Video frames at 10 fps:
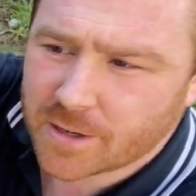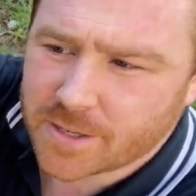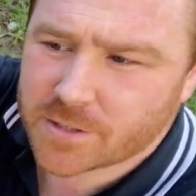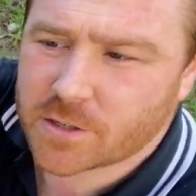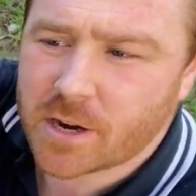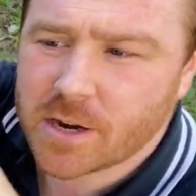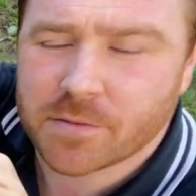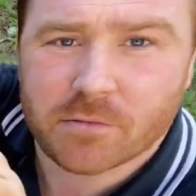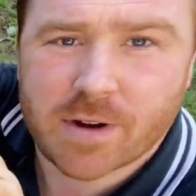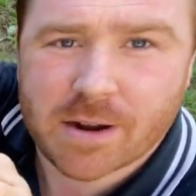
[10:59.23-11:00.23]
uh, it's kind
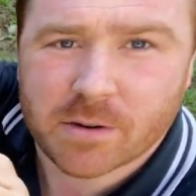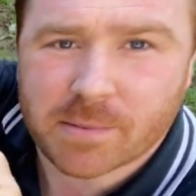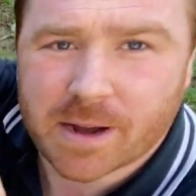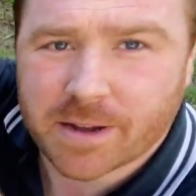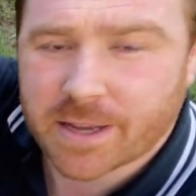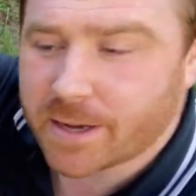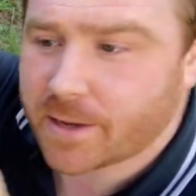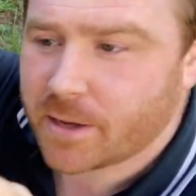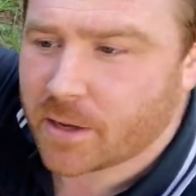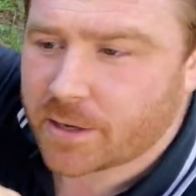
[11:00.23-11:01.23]
of a roundabout here.
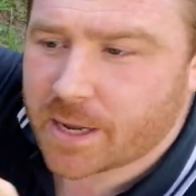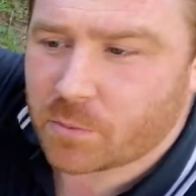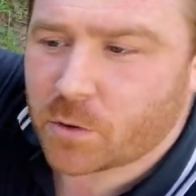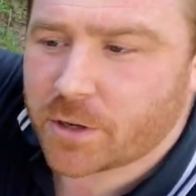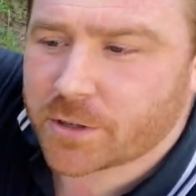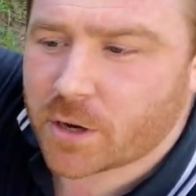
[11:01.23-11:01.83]
Now, what you